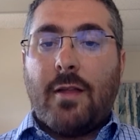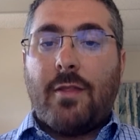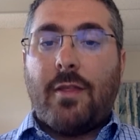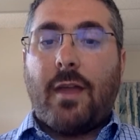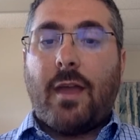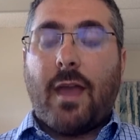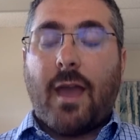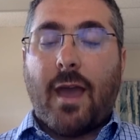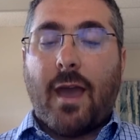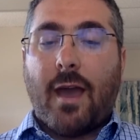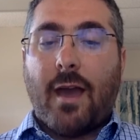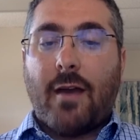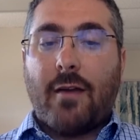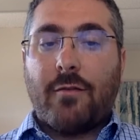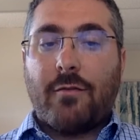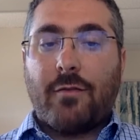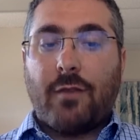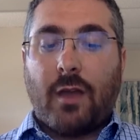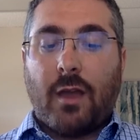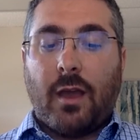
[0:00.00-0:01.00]
They
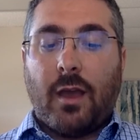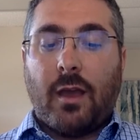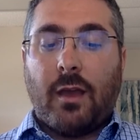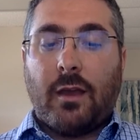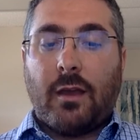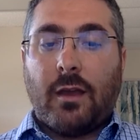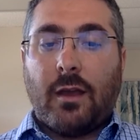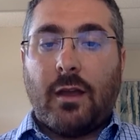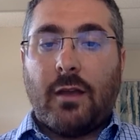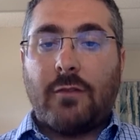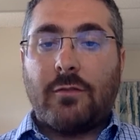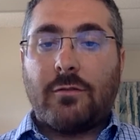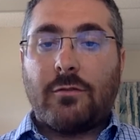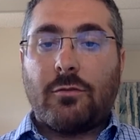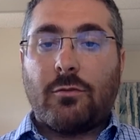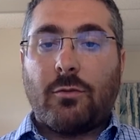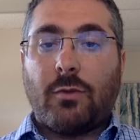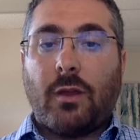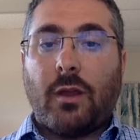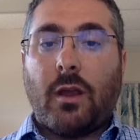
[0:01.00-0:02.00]
have a
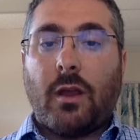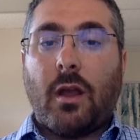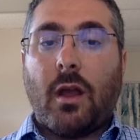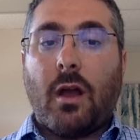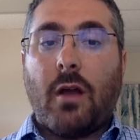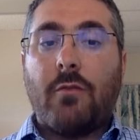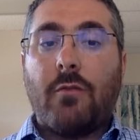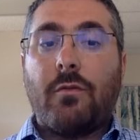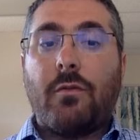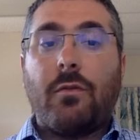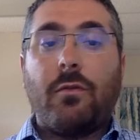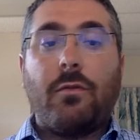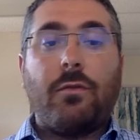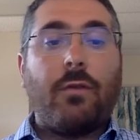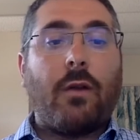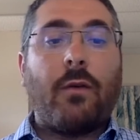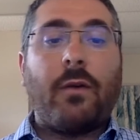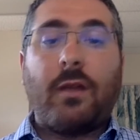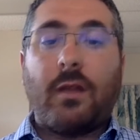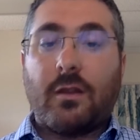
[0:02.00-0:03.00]
history of
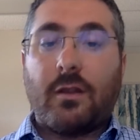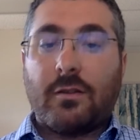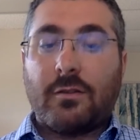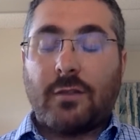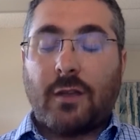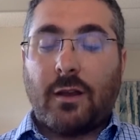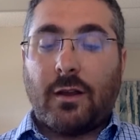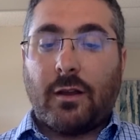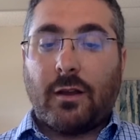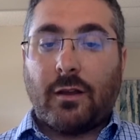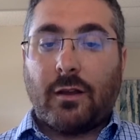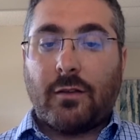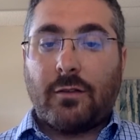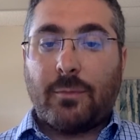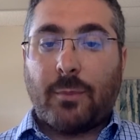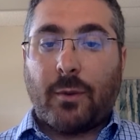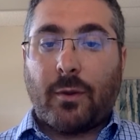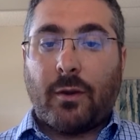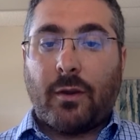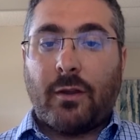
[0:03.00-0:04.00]
very exciting
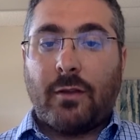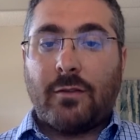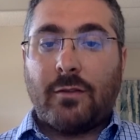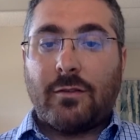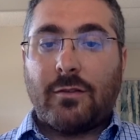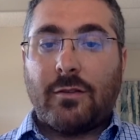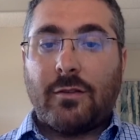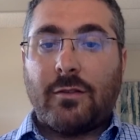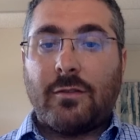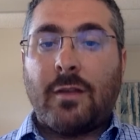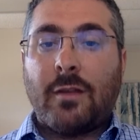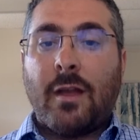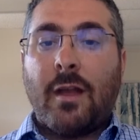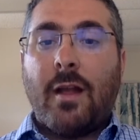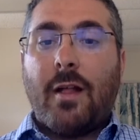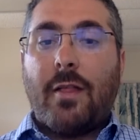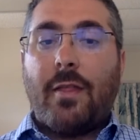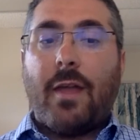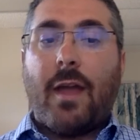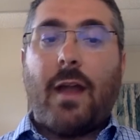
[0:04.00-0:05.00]
experiences
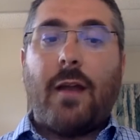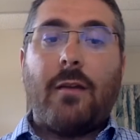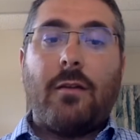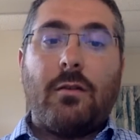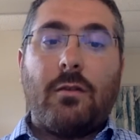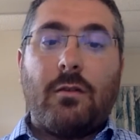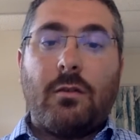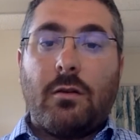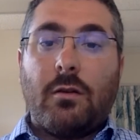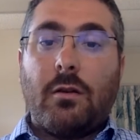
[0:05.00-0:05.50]
that